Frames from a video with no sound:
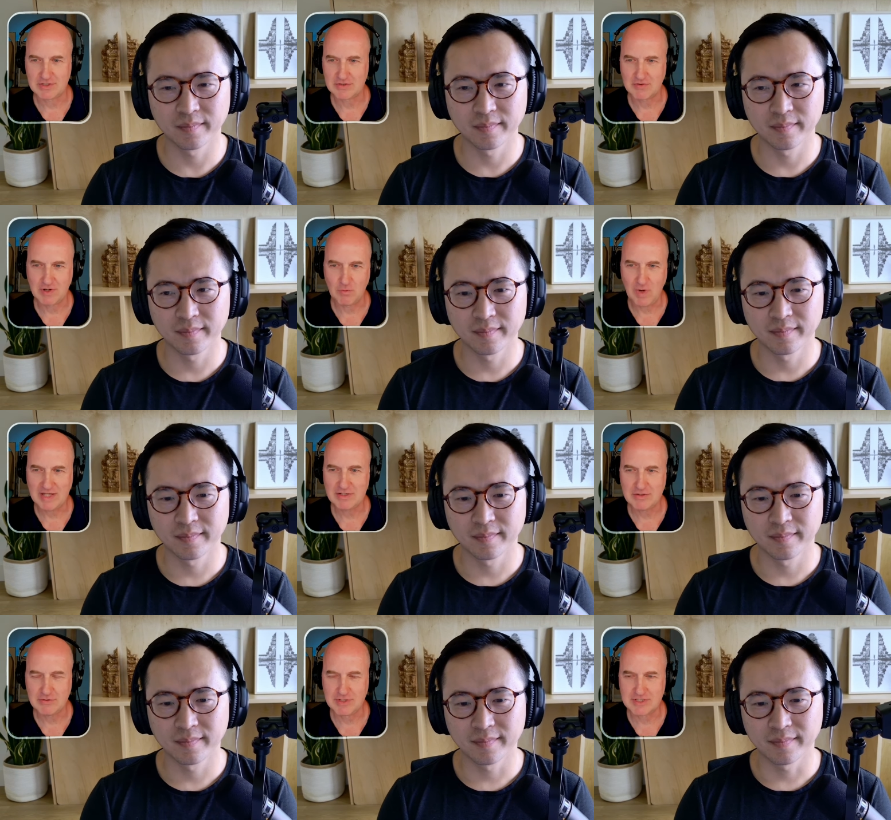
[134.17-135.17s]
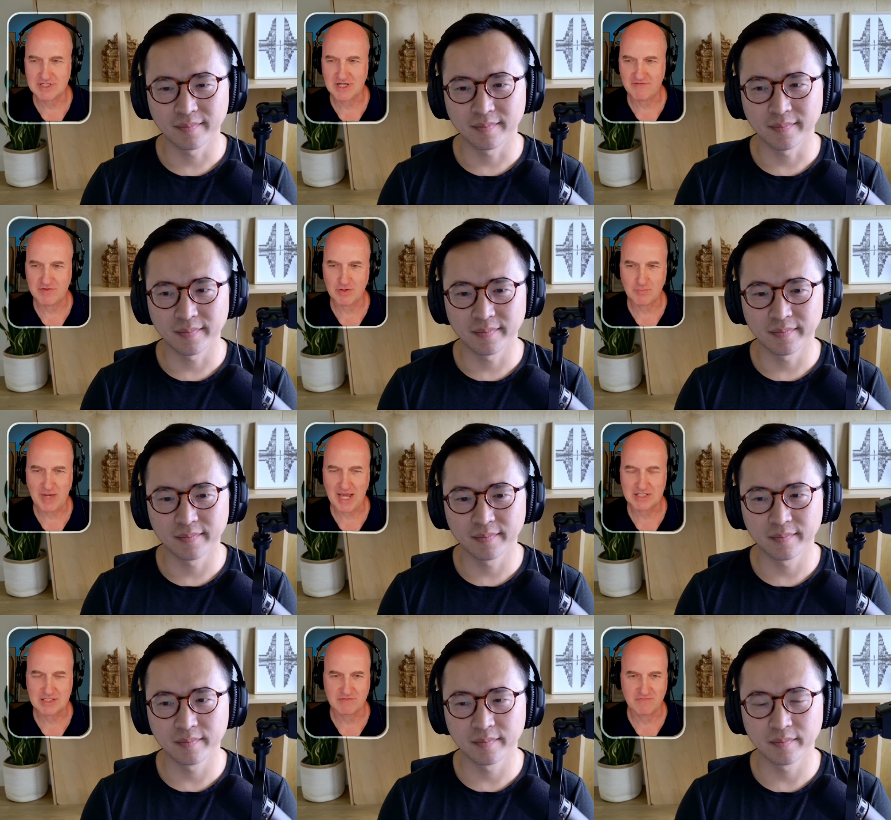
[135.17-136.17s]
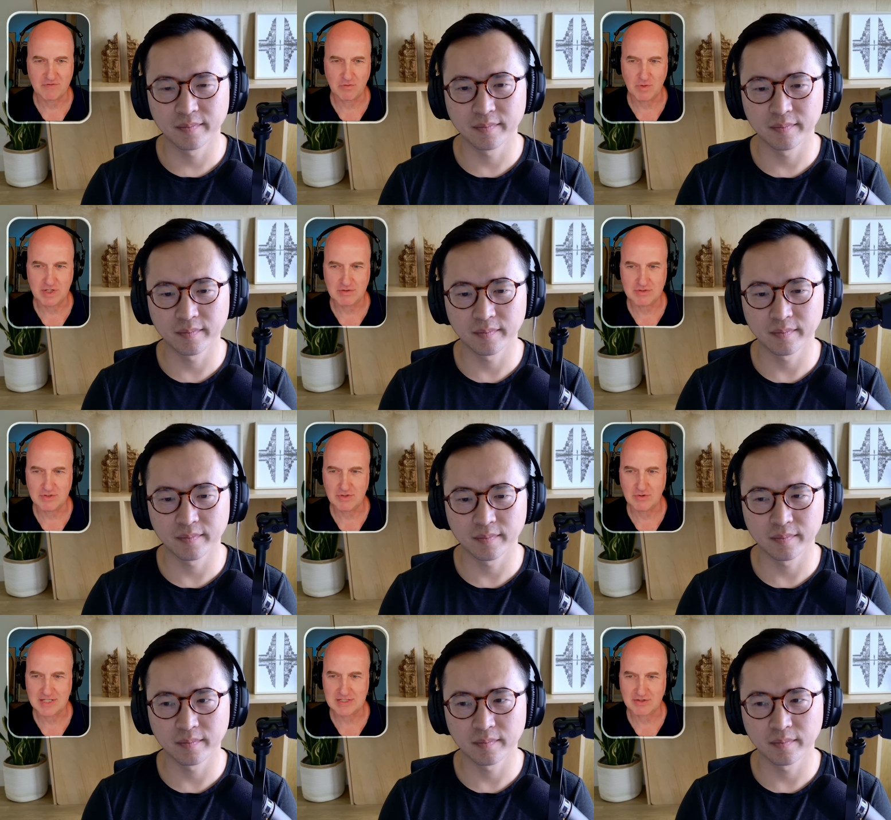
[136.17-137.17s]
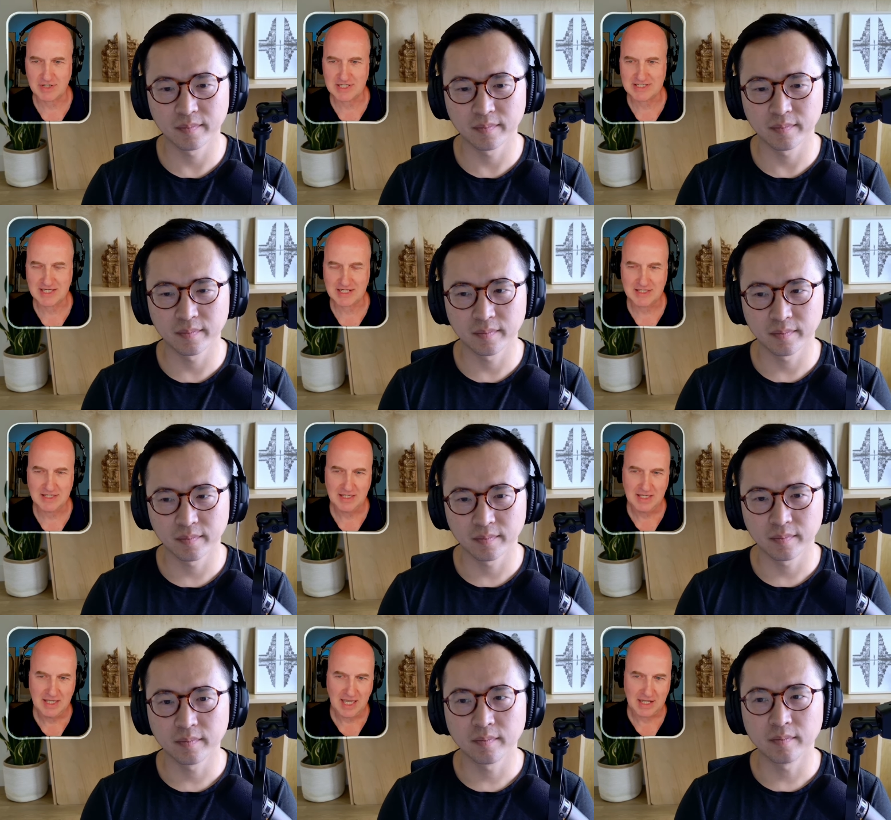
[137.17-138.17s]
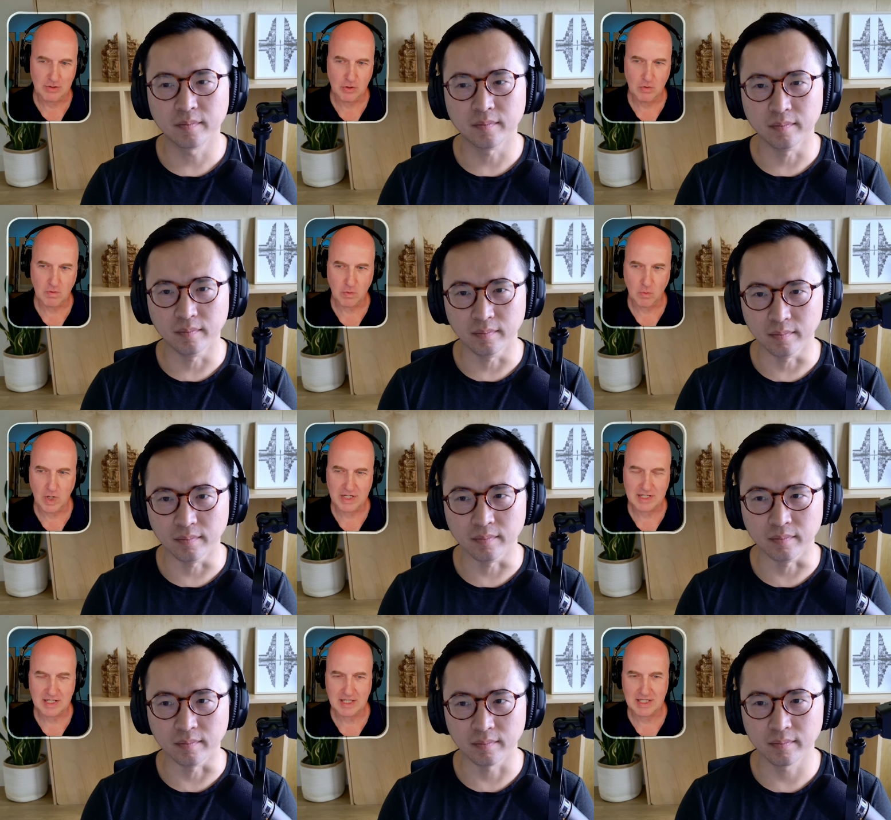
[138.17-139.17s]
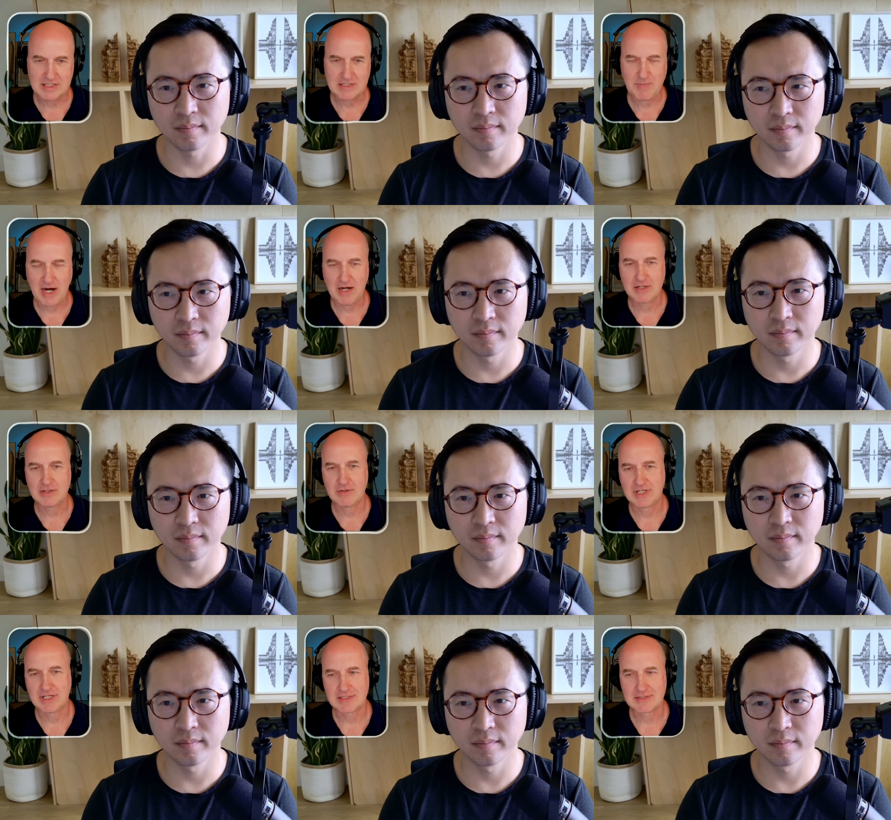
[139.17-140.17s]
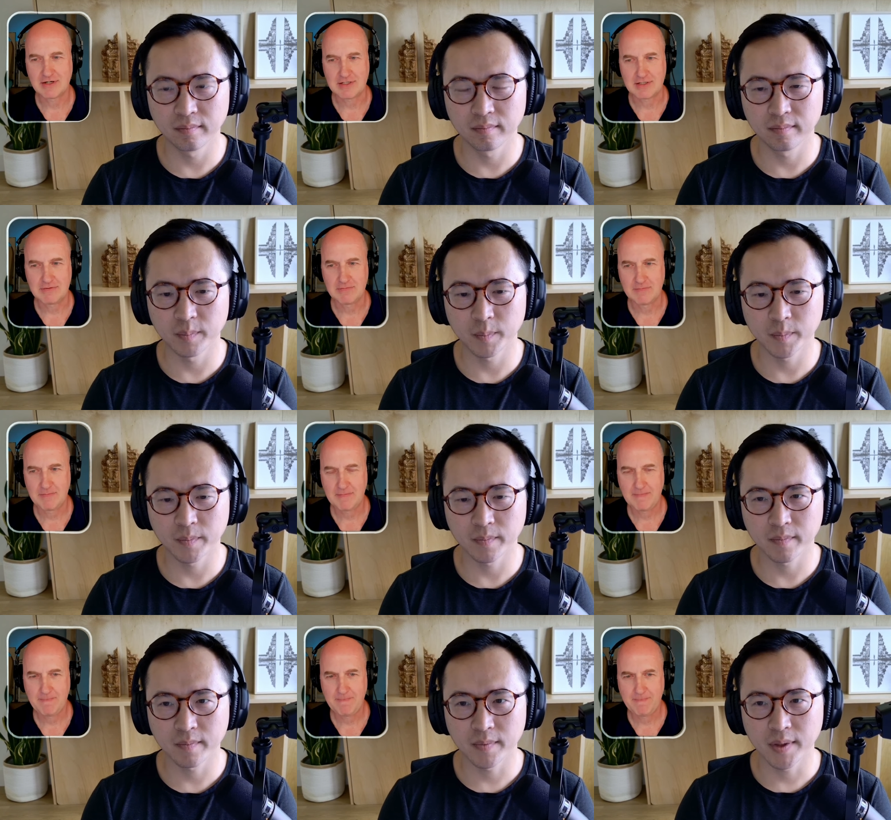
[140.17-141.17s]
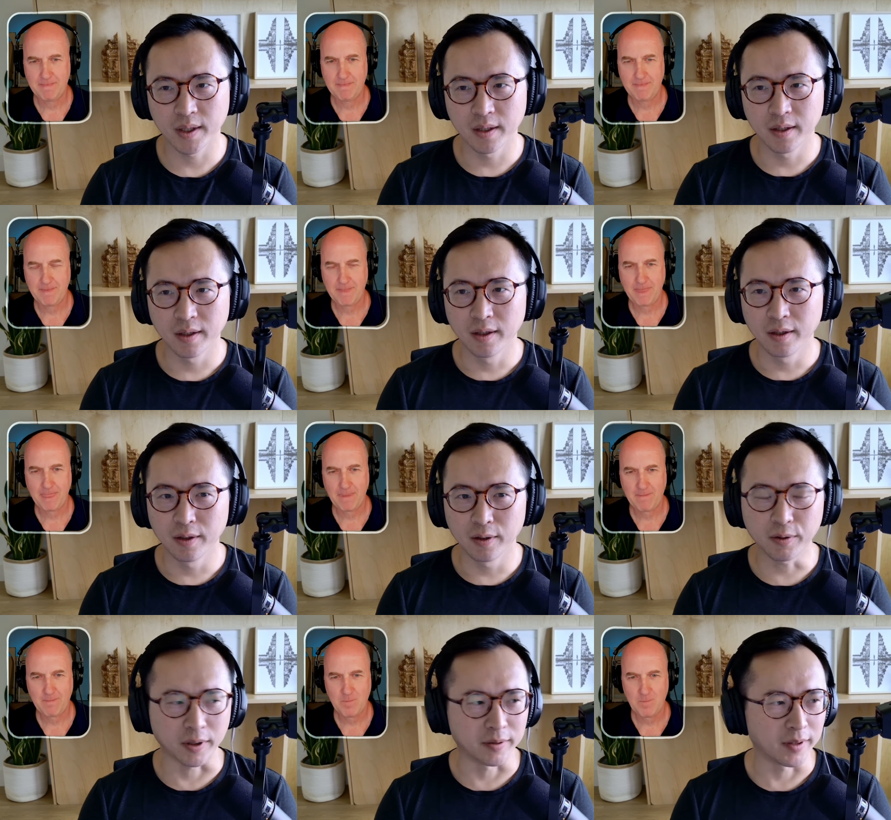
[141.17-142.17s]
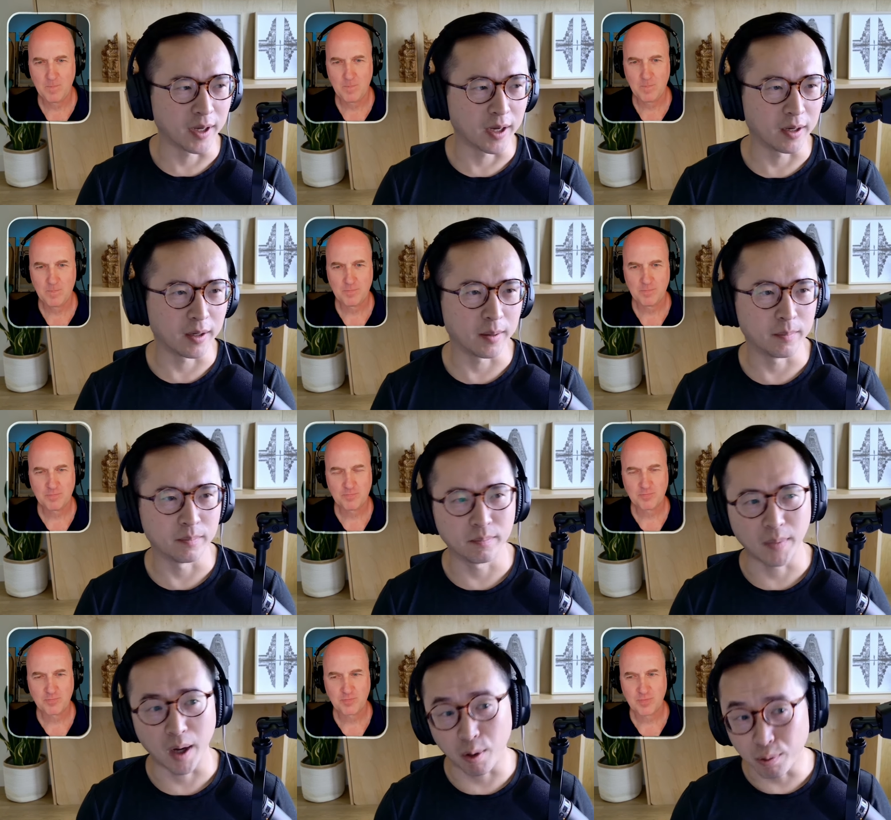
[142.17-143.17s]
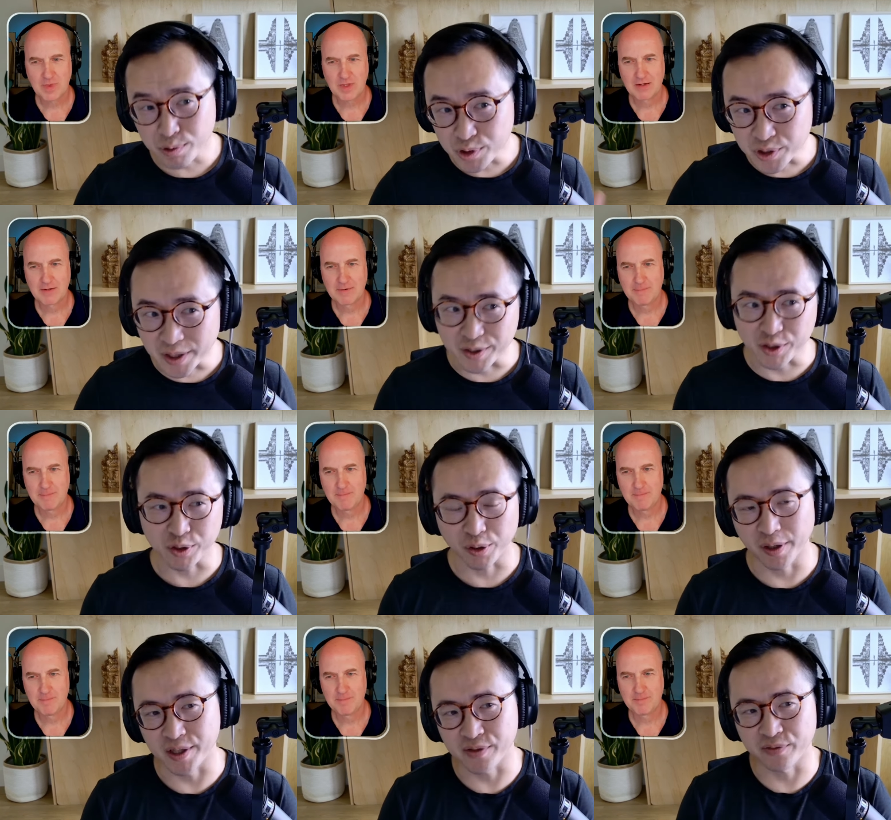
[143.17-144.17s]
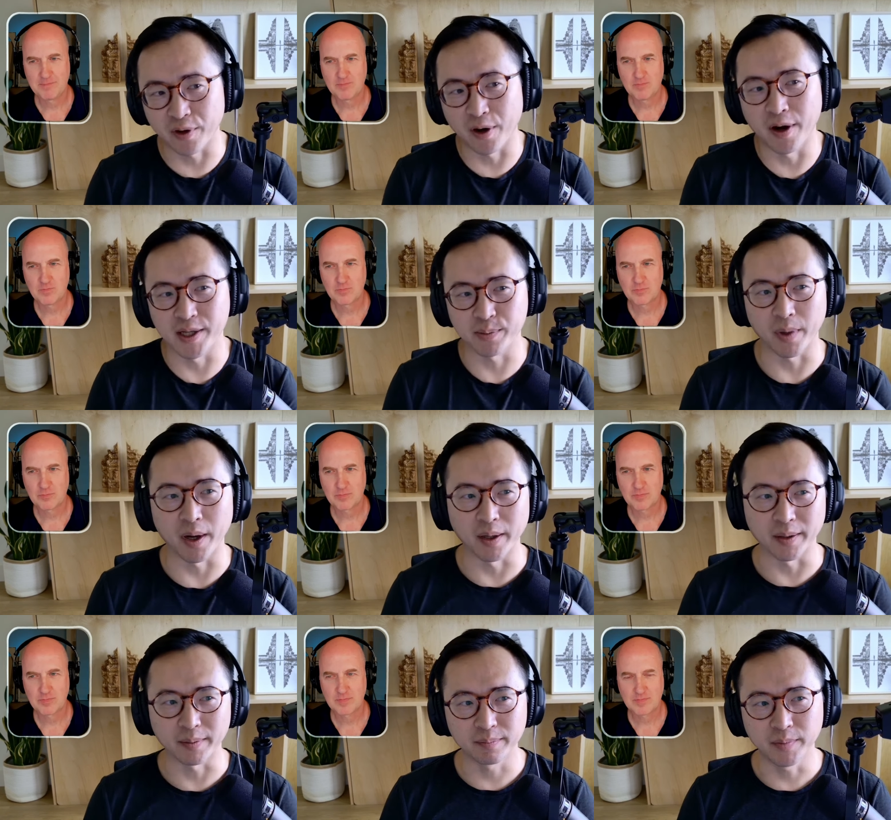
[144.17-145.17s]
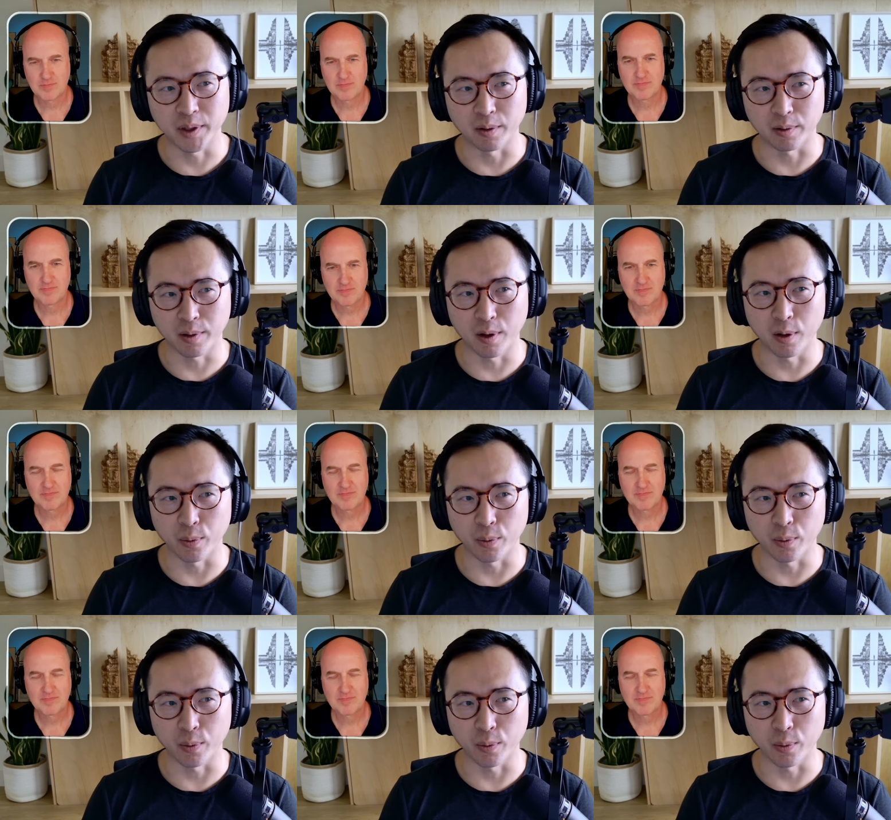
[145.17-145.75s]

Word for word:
Speaker 1: story. When did you discover your passion for what you do as an architect? And who or what mm. inspired you to get
Speaker 2: started? Okay, um, I'll just get started as far as my, you know, all the way